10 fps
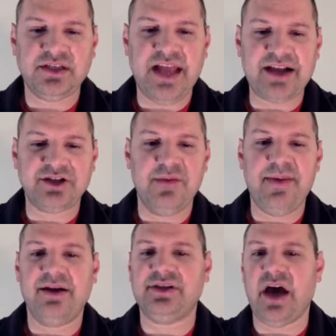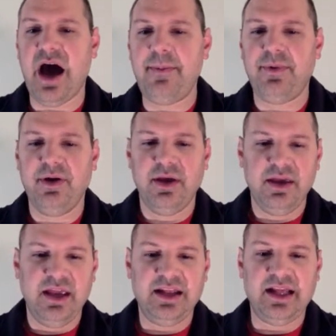actually bounce up,
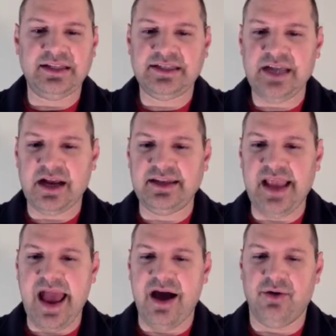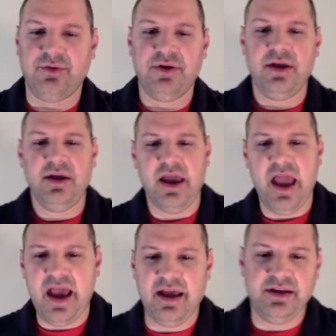it gets sucked down.
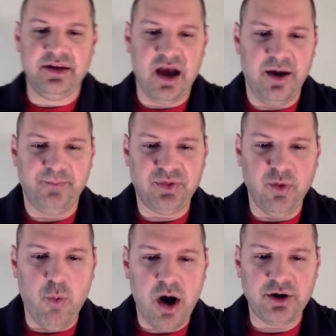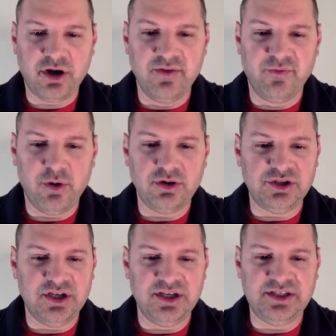And the water
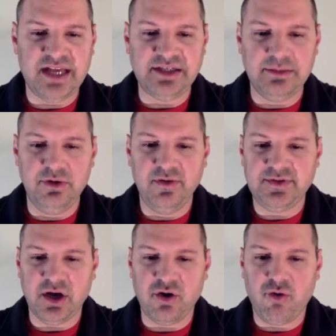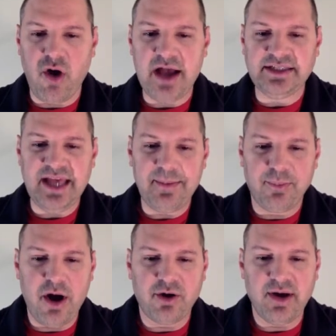converges as it moves across that
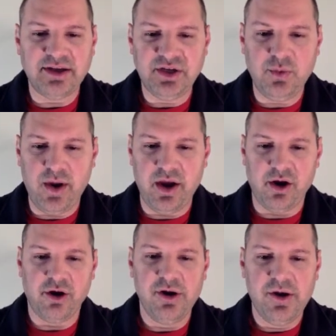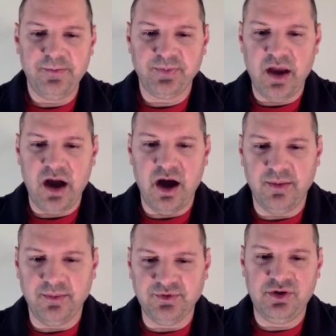broad-crested weir
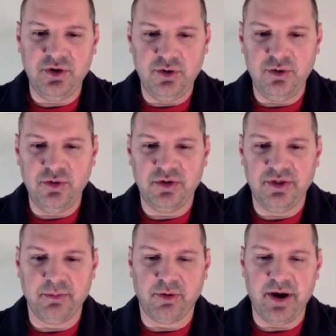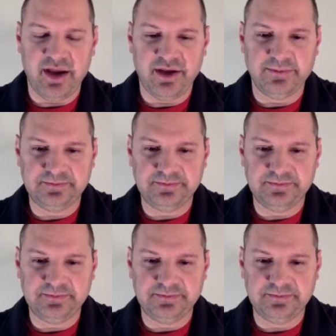to the brink.